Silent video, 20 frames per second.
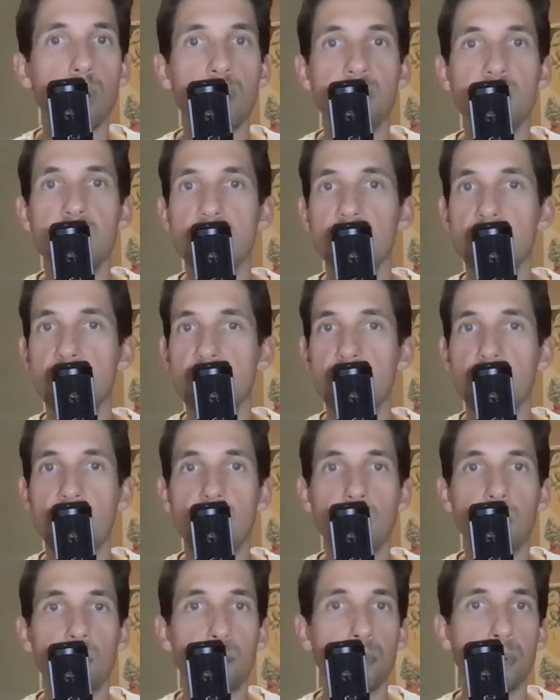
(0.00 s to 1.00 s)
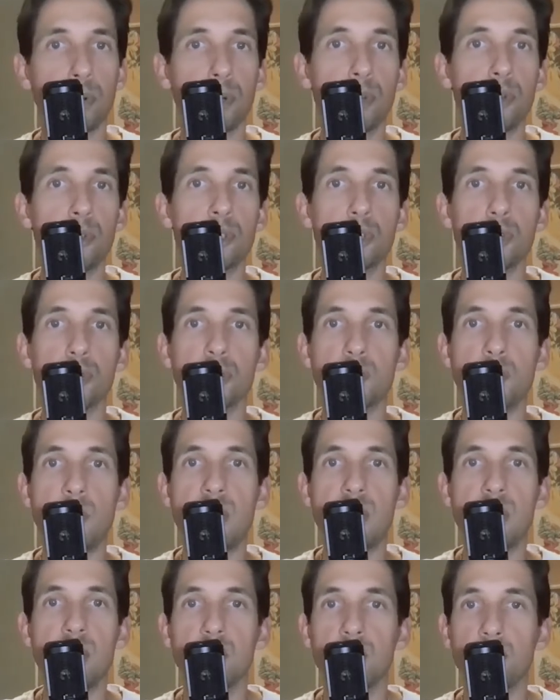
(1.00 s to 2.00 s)
of these producers
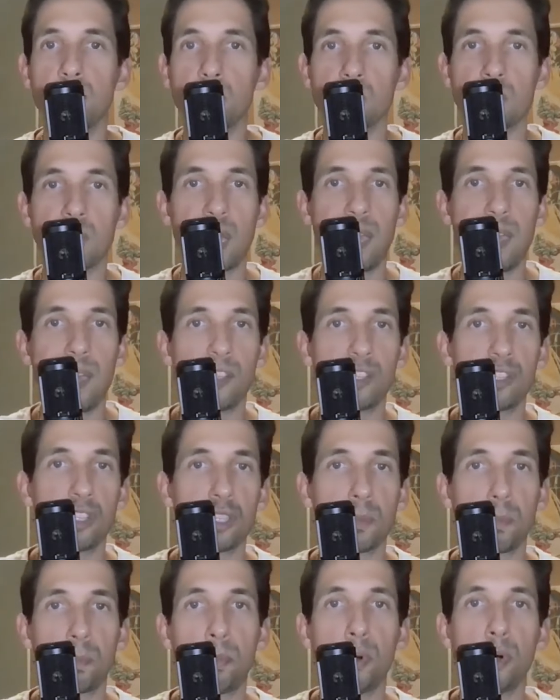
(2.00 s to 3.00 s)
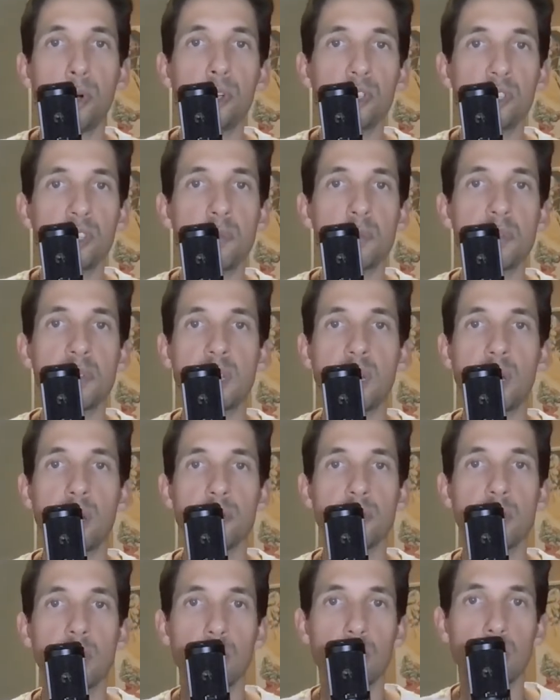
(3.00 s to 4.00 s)
making these films can't just push
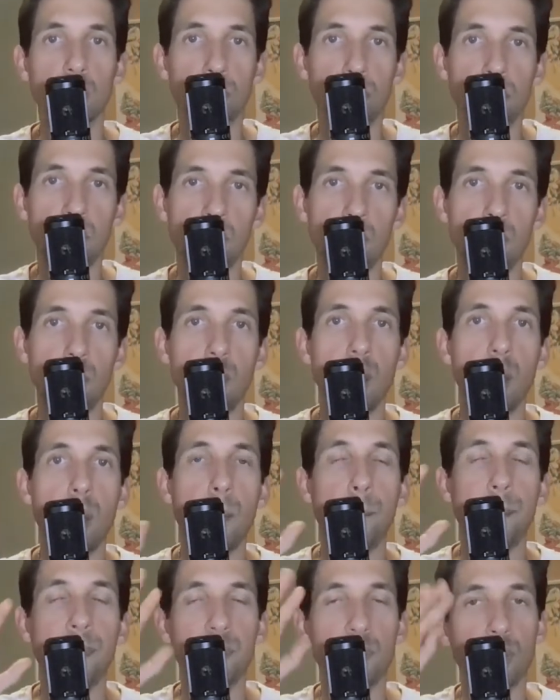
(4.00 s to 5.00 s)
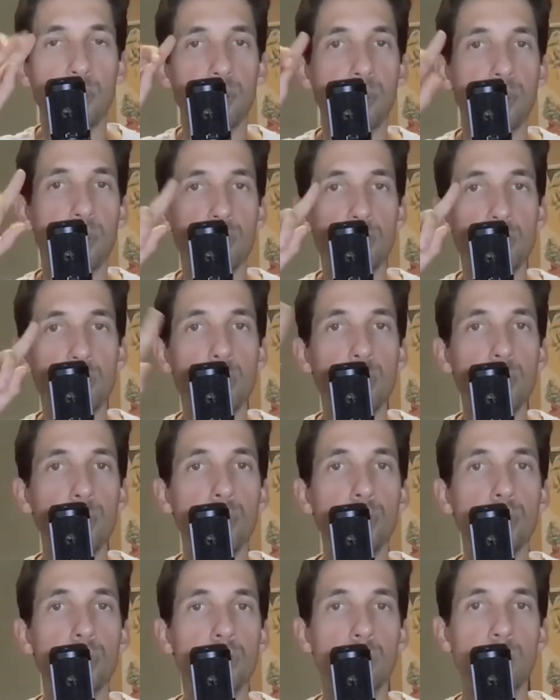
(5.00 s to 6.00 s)
themselves a little bit, but they're too
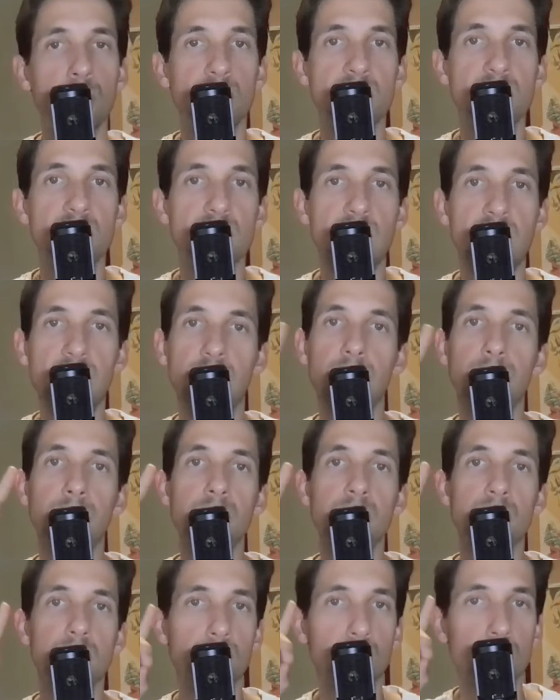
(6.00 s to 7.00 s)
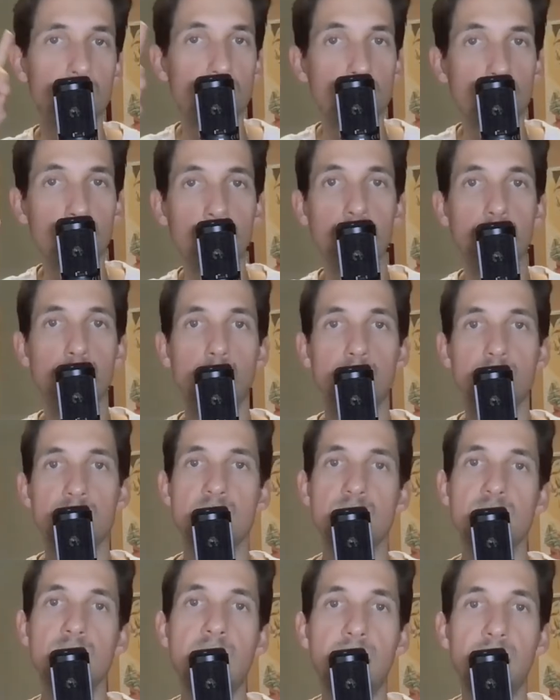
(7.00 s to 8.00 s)
short-sighted. Everyone's a little too
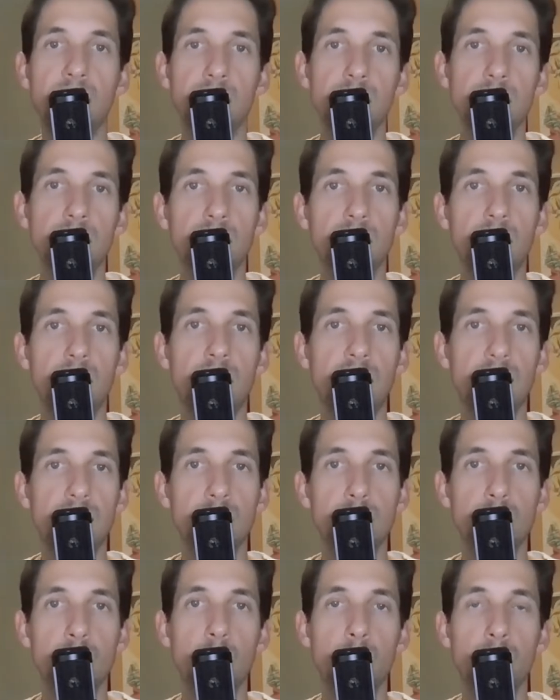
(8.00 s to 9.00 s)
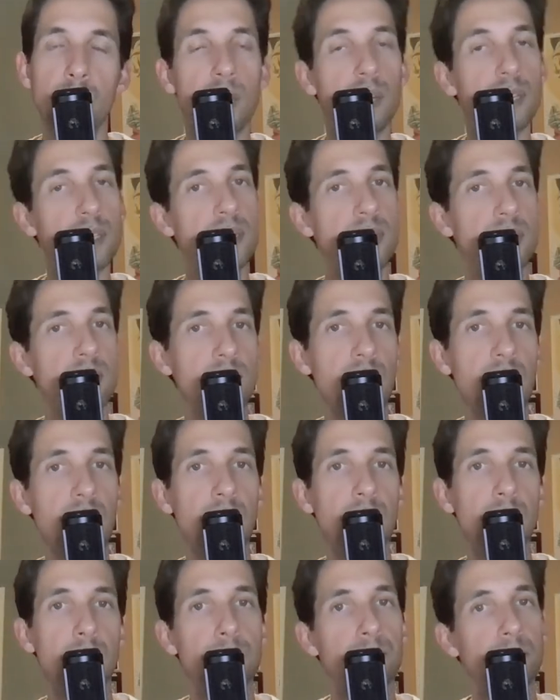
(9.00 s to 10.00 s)
short-sighted at the moment. And it's
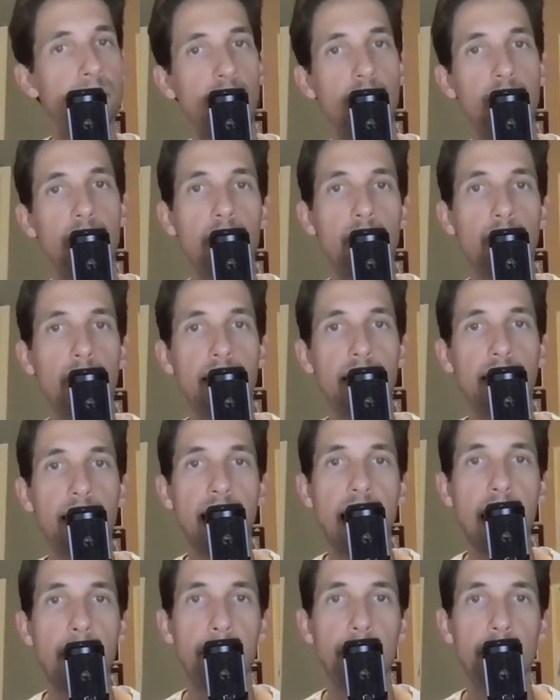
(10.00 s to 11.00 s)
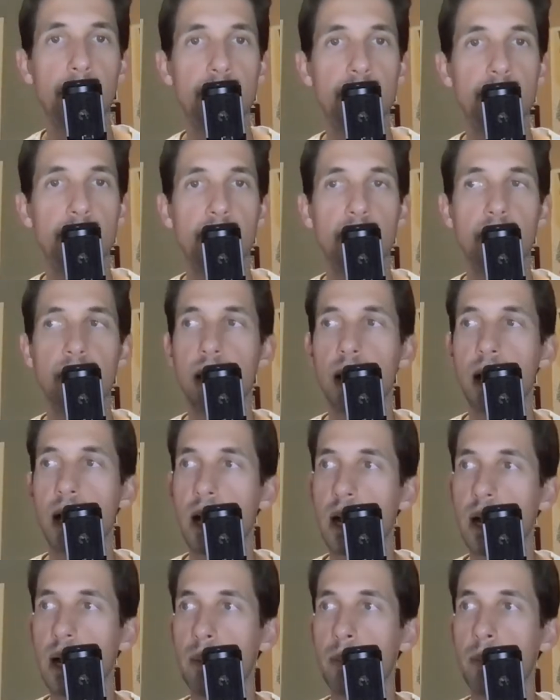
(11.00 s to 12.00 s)
sad. I don't know why that happened.
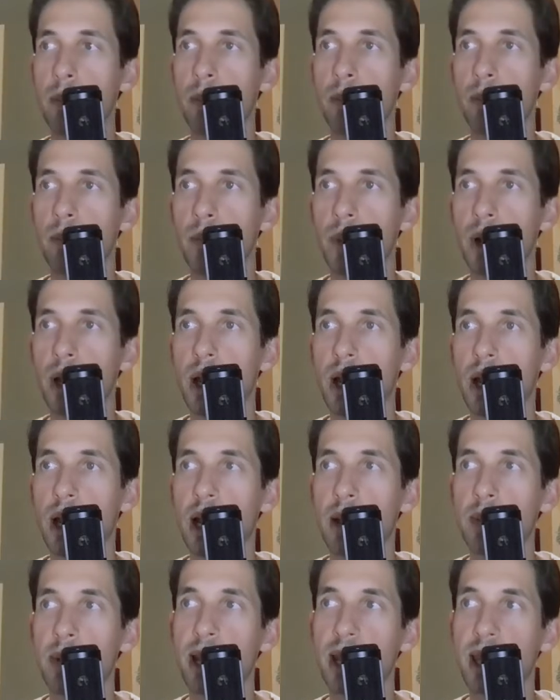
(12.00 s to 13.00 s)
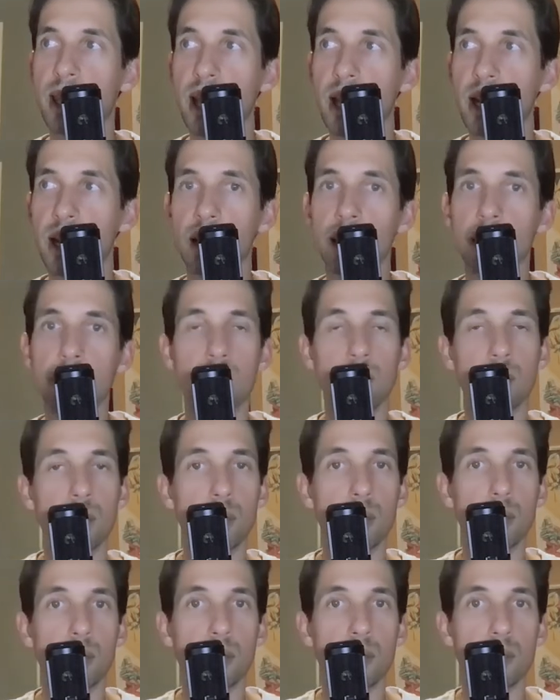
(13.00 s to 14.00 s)
I mean, I get it.
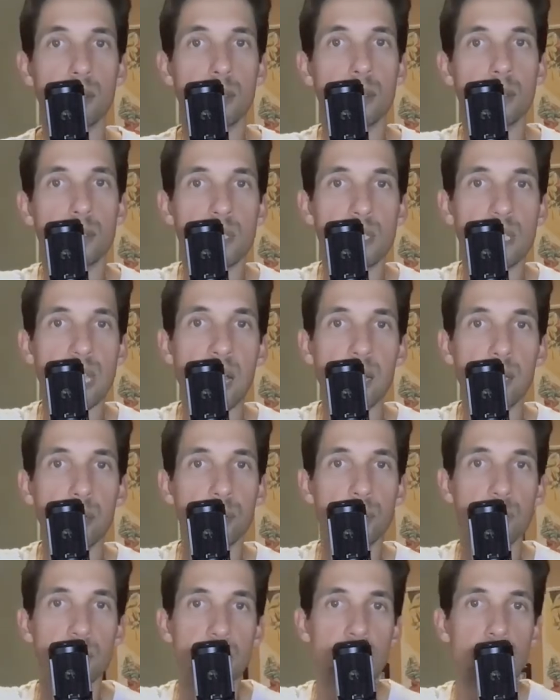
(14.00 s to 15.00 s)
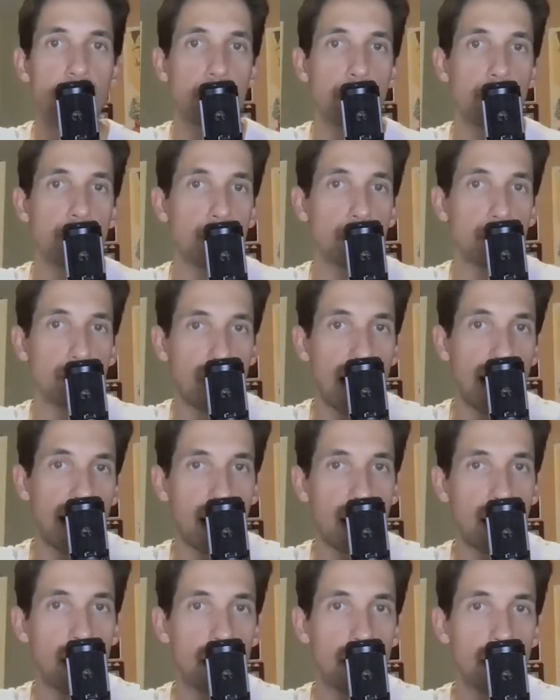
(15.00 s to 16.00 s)
The salaries shrank,
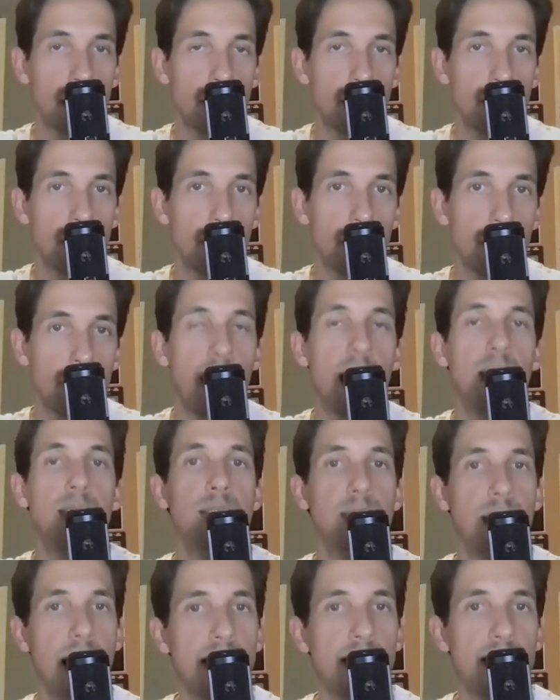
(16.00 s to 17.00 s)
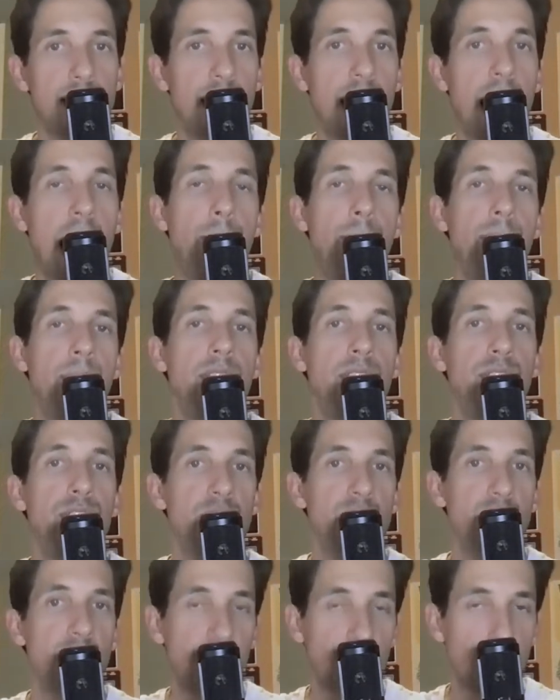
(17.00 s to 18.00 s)
right? That did happen.
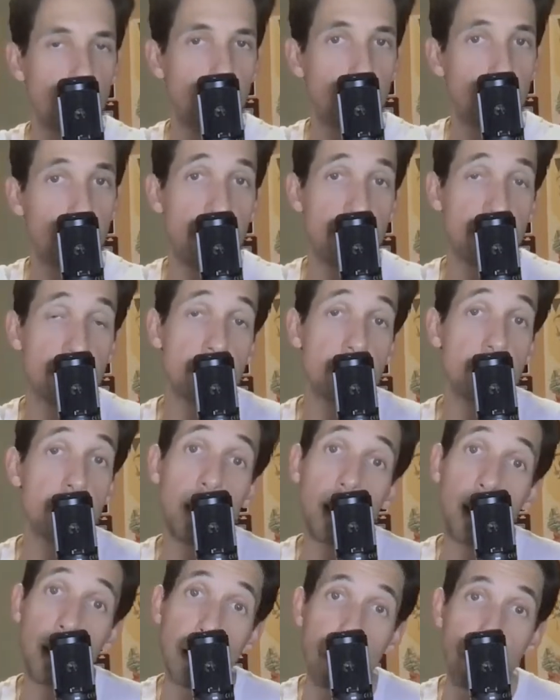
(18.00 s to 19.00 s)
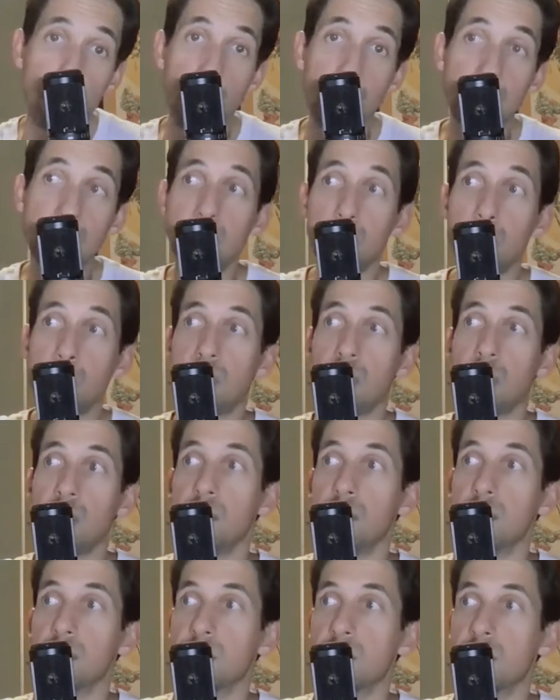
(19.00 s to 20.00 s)
Things got compressed, mainly
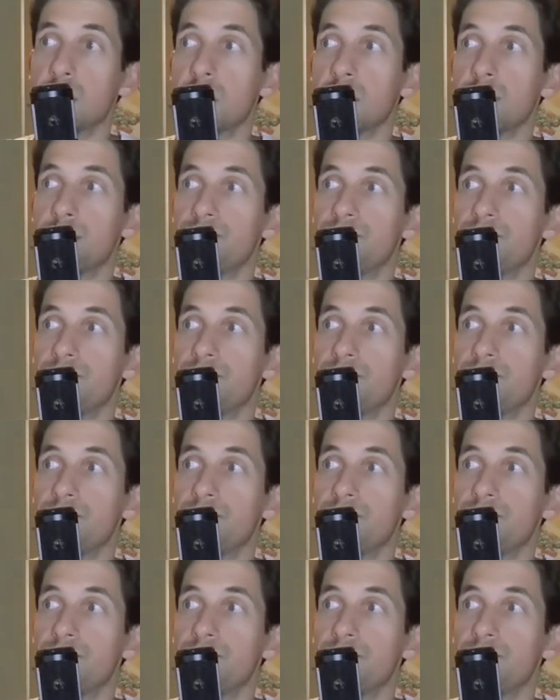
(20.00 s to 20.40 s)
because